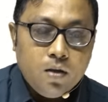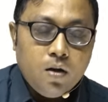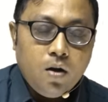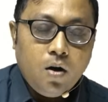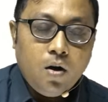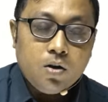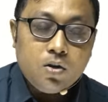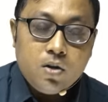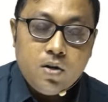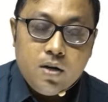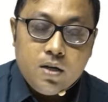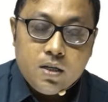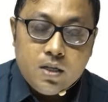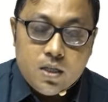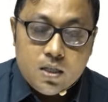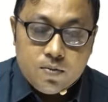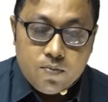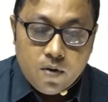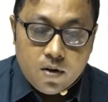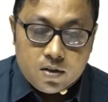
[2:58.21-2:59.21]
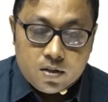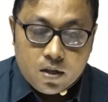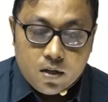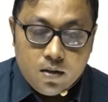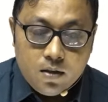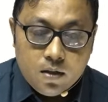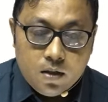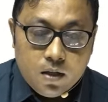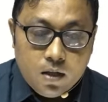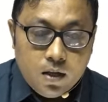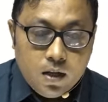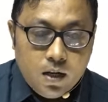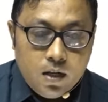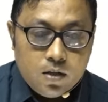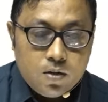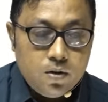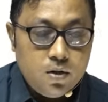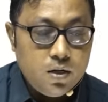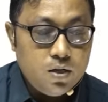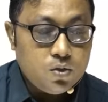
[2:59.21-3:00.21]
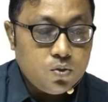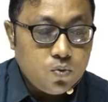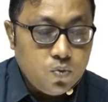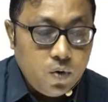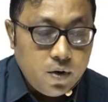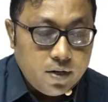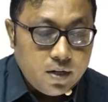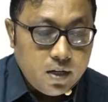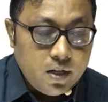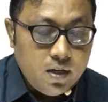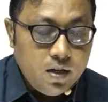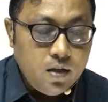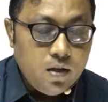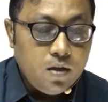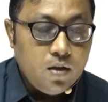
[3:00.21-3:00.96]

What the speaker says: autonomic dysfunction including sweating,